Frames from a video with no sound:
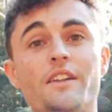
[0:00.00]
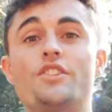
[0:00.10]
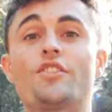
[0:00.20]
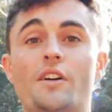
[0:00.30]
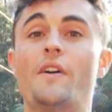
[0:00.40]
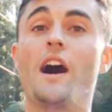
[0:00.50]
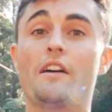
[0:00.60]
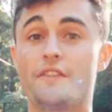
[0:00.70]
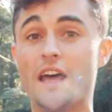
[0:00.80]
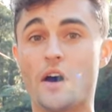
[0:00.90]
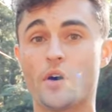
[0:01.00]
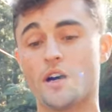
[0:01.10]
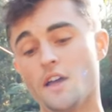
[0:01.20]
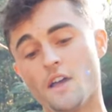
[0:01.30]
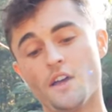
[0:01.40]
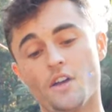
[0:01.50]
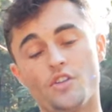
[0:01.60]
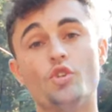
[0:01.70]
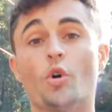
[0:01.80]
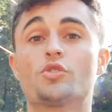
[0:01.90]
in just over half an hour.
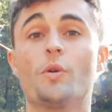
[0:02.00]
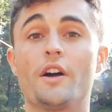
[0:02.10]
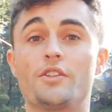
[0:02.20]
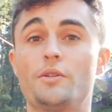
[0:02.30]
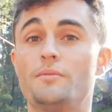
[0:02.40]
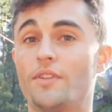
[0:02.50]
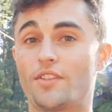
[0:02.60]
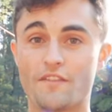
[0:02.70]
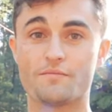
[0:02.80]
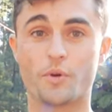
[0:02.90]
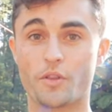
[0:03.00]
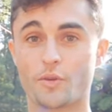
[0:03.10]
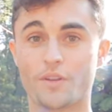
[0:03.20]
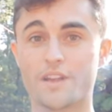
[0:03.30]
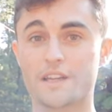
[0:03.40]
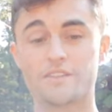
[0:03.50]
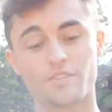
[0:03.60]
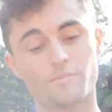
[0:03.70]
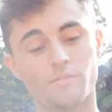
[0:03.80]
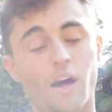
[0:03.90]
0 to 100, 7.3
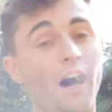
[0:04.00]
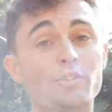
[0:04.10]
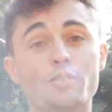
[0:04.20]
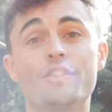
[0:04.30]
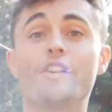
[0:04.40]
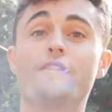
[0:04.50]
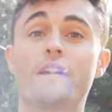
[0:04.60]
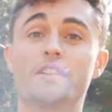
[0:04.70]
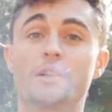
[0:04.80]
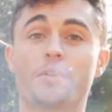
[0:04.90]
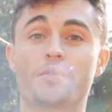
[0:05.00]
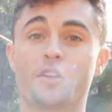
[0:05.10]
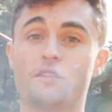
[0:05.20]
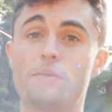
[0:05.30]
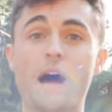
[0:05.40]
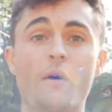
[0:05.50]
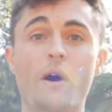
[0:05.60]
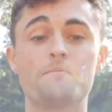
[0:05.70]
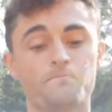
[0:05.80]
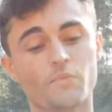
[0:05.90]
seconds, 135 kilowatts worth of
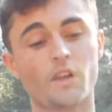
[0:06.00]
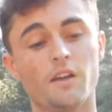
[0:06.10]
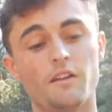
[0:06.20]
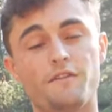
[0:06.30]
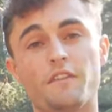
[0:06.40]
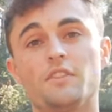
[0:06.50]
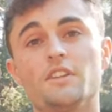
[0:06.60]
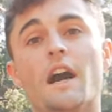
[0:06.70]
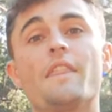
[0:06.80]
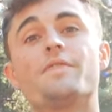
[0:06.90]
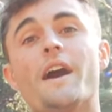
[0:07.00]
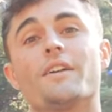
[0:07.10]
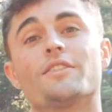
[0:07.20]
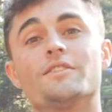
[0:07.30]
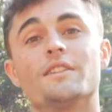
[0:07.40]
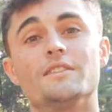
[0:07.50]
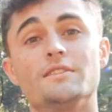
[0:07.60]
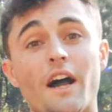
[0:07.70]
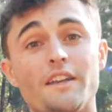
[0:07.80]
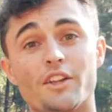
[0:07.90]
power,
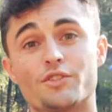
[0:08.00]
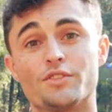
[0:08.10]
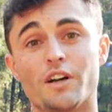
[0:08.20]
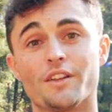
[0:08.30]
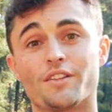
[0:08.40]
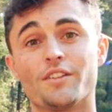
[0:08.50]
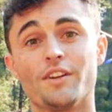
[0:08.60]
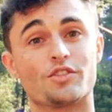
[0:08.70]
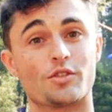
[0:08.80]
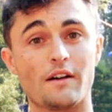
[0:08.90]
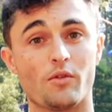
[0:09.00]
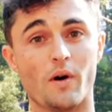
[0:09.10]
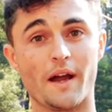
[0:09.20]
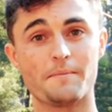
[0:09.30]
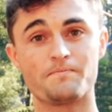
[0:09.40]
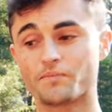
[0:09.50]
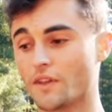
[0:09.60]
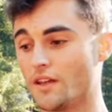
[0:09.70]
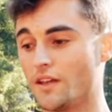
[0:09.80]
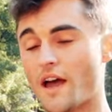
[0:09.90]
$59,900 drive away.
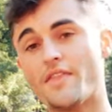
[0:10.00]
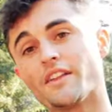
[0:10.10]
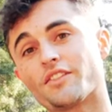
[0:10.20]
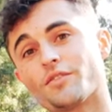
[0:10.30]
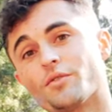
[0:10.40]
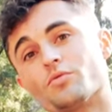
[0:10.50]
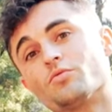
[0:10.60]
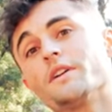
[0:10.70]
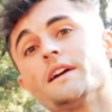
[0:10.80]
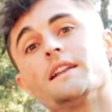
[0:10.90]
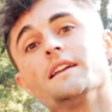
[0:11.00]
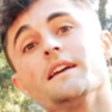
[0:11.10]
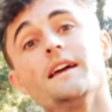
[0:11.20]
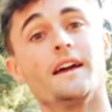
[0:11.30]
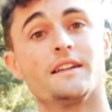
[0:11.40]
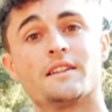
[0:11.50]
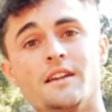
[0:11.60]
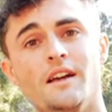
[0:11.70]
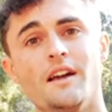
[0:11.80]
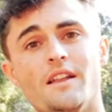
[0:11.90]
And that's really it.
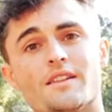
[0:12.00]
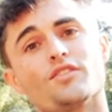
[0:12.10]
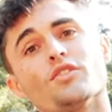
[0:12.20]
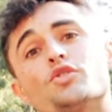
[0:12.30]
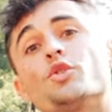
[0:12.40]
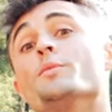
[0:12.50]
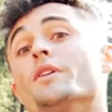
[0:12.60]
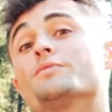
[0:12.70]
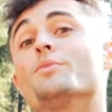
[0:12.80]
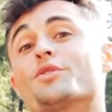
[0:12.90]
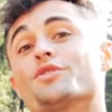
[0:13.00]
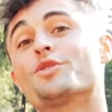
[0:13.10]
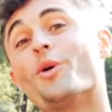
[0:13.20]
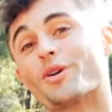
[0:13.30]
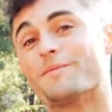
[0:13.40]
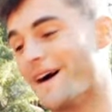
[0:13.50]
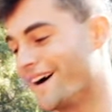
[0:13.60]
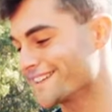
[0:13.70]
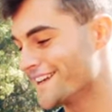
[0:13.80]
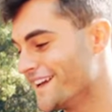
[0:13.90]
There's not too much more to talk
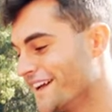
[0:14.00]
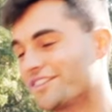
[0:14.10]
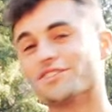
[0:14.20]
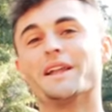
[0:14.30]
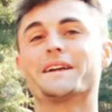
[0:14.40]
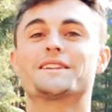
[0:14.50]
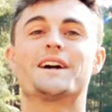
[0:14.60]
about. It's not like the